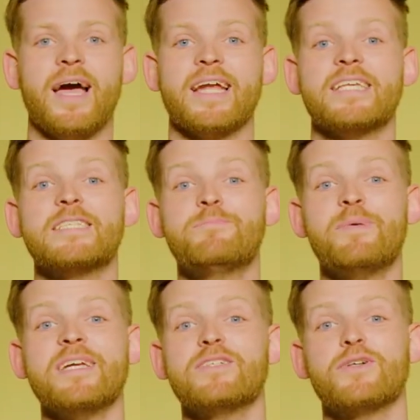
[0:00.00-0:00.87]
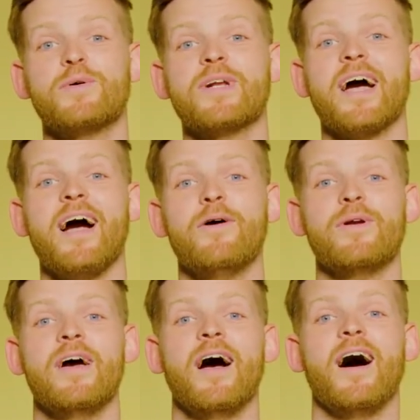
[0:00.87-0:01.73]
he spit Jonah
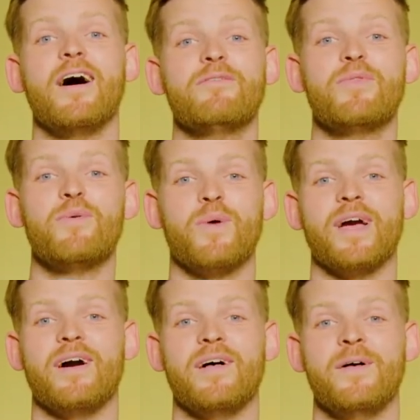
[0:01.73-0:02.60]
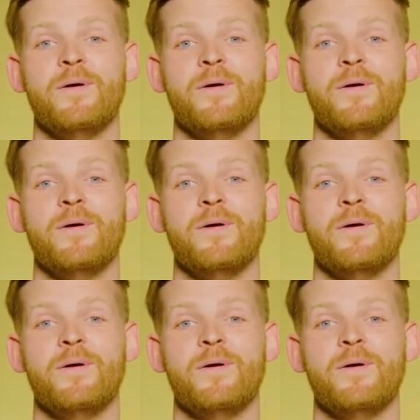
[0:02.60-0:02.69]
out of the whale.